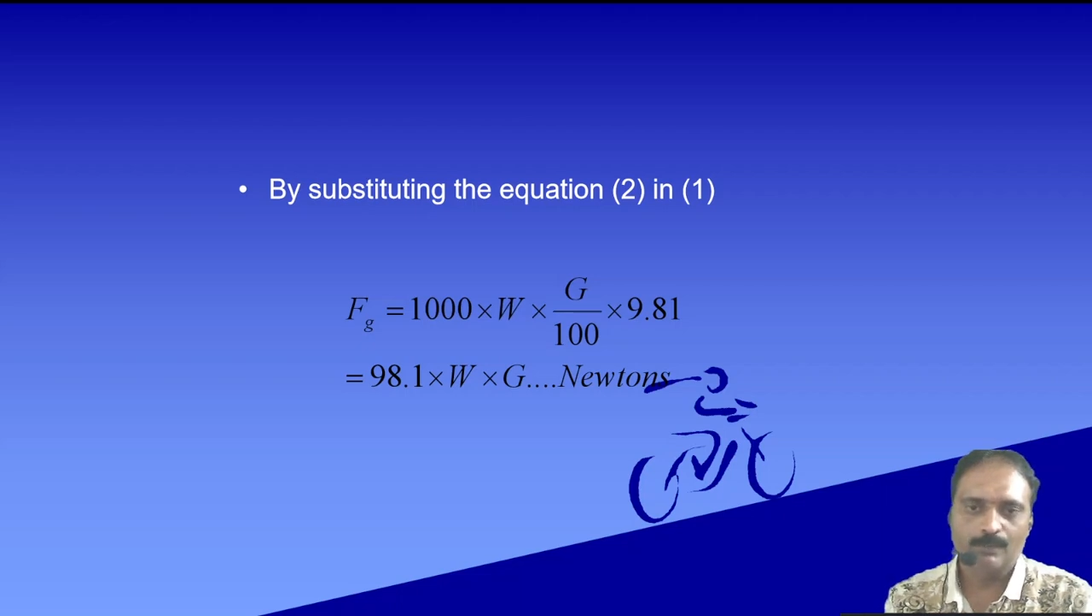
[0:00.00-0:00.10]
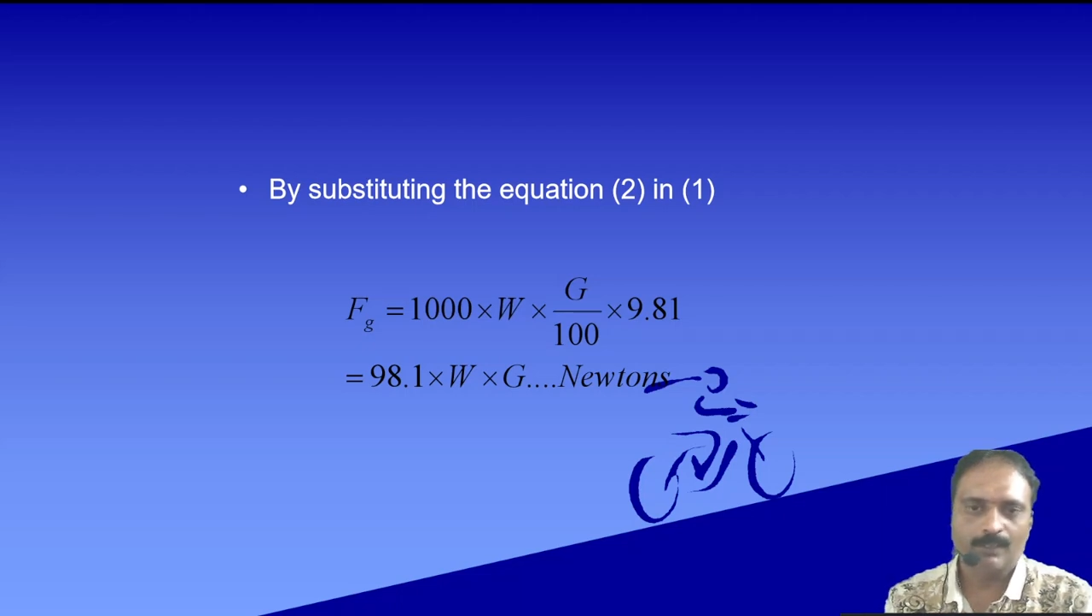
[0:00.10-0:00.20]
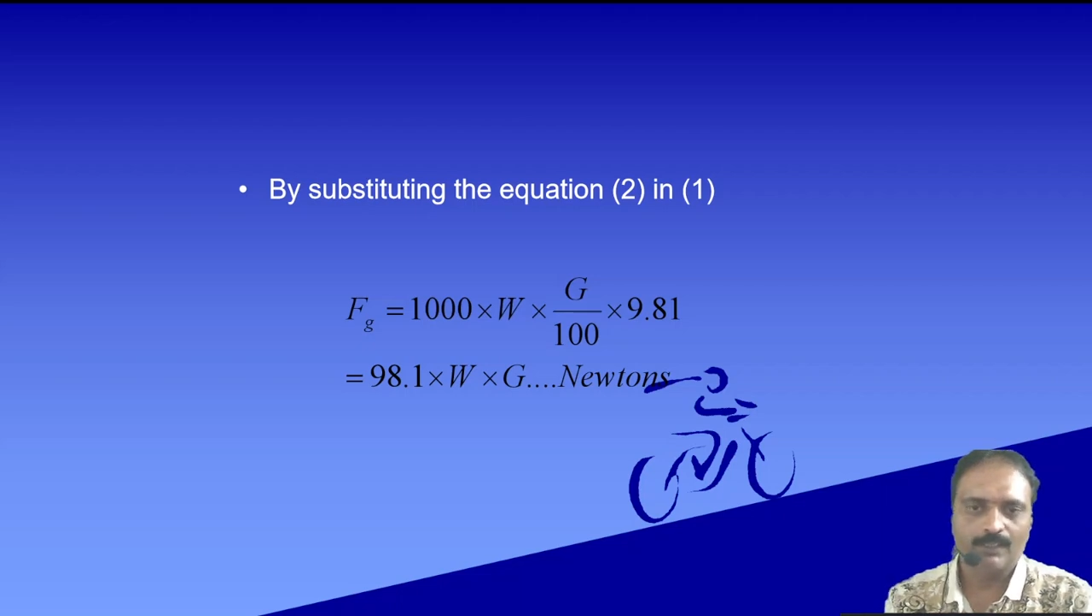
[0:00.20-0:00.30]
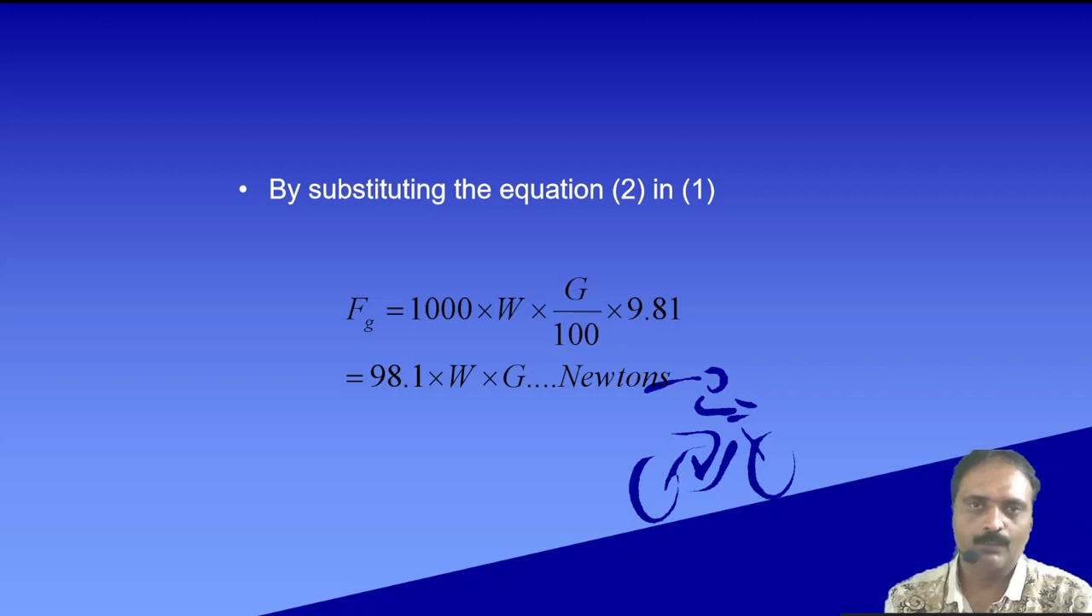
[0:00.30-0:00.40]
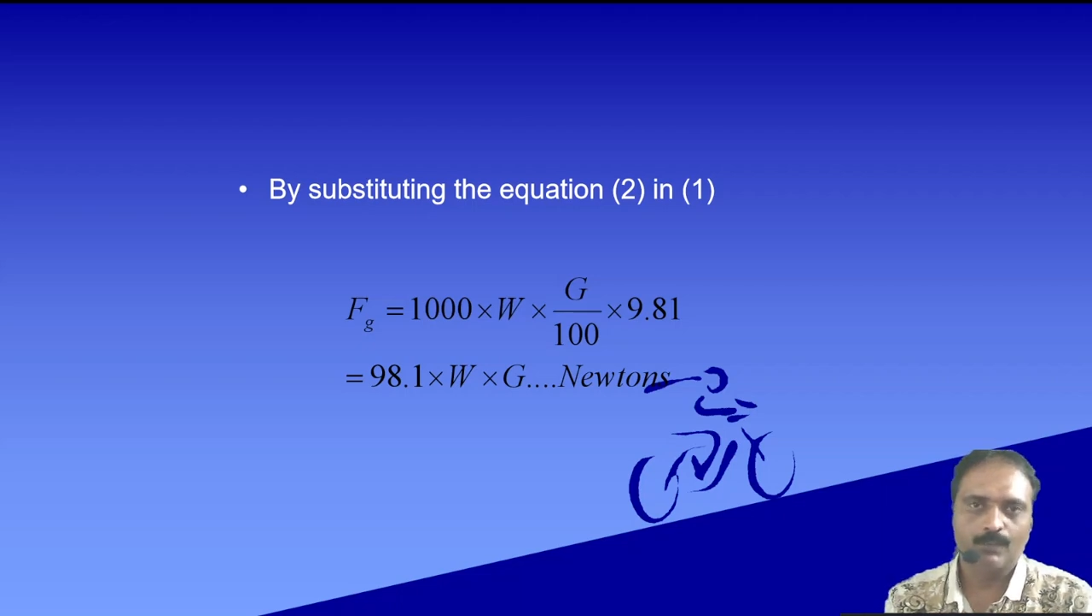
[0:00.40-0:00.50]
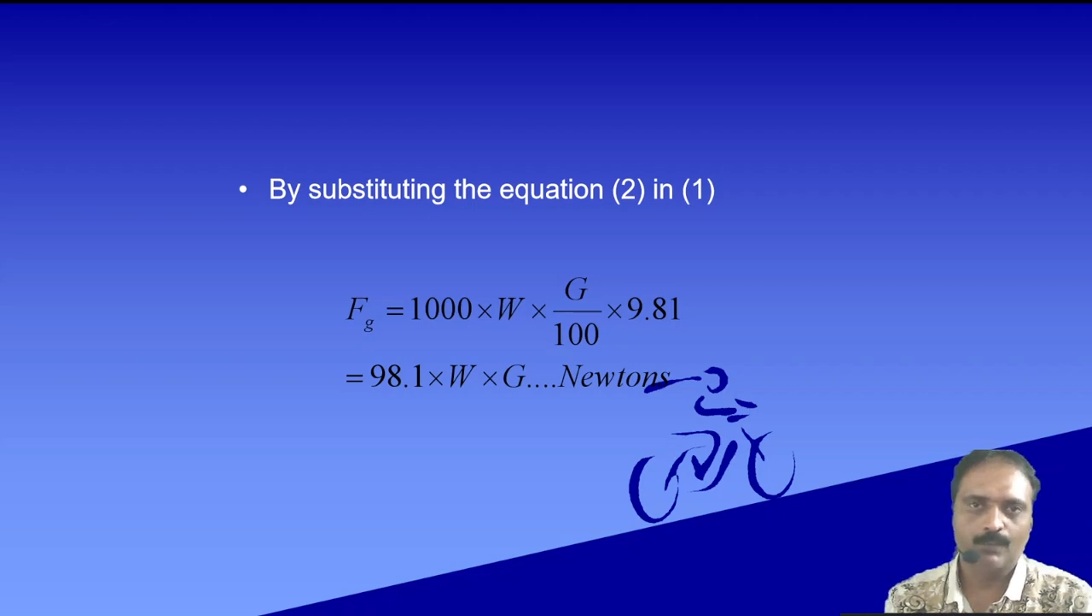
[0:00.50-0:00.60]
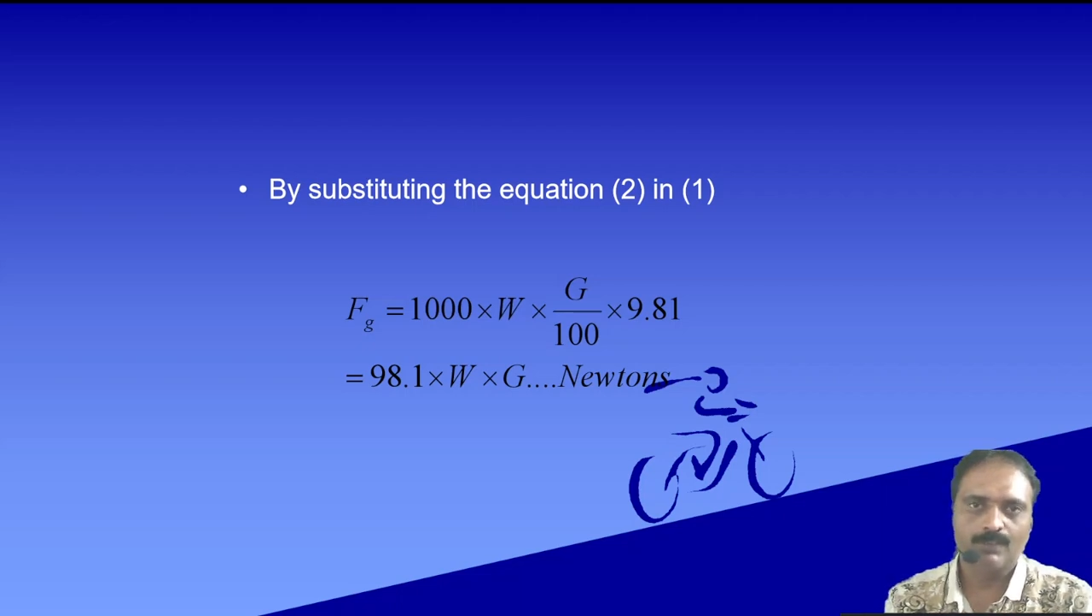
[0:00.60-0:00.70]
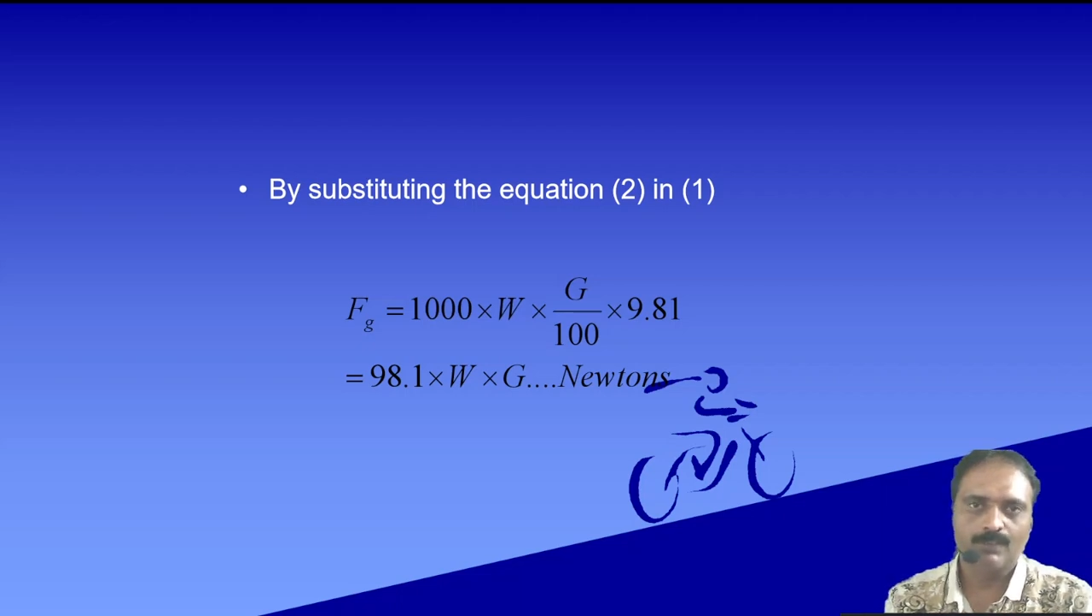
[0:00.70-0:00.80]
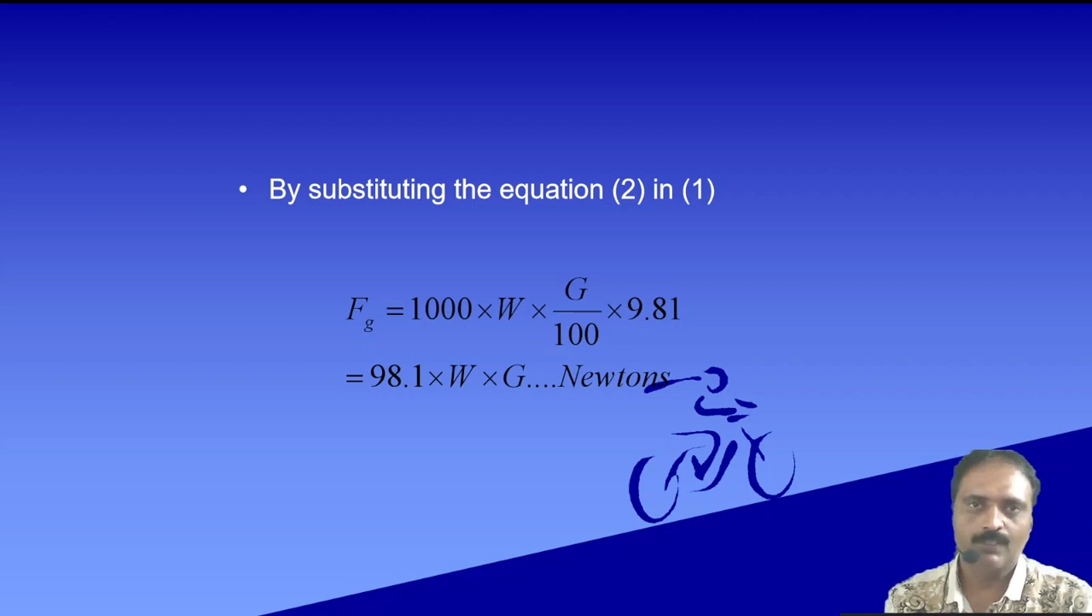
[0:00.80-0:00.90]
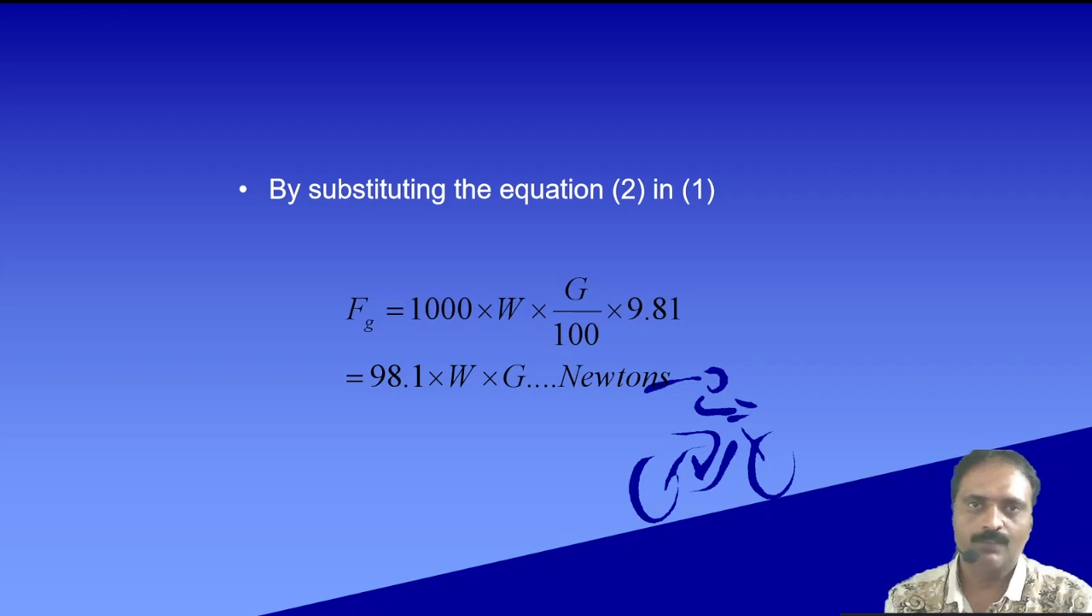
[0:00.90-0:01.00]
positive for upward